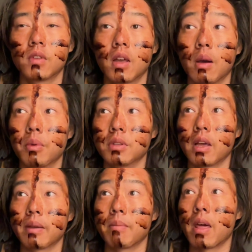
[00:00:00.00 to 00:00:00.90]
I was
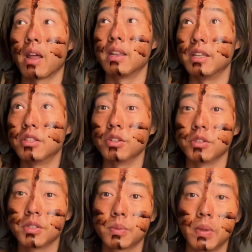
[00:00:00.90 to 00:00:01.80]
like, man, I need to
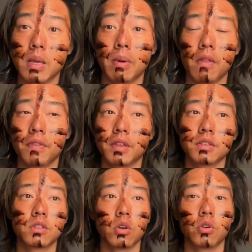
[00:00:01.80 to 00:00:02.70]
speak about this.
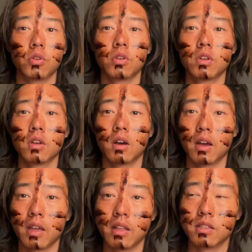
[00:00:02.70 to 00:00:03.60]
So I
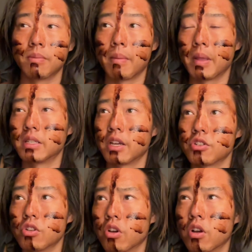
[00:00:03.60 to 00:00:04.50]
ended my meditation
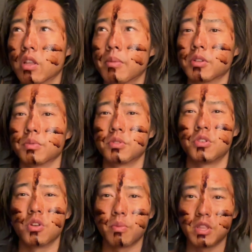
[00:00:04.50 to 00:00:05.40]
early because it was, you
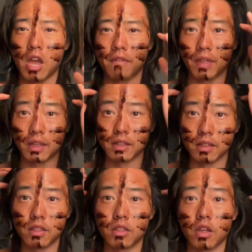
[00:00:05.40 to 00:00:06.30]
know, when you have like a
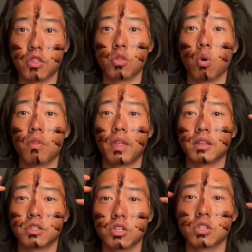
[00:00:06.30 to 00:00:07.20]
thought
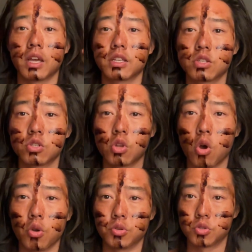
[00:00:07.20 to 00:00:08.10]
that's just like
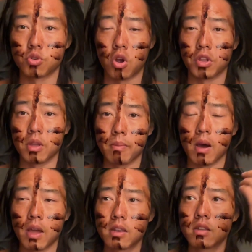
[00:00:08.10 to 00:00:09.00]
so strong in your
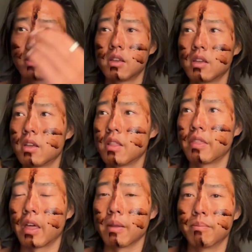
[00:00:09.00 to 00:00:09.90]
mind
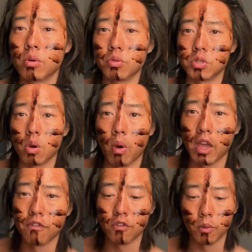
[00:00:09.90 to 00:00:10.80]
that it pulls you away
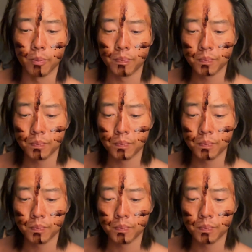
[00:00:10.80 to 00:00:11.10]
from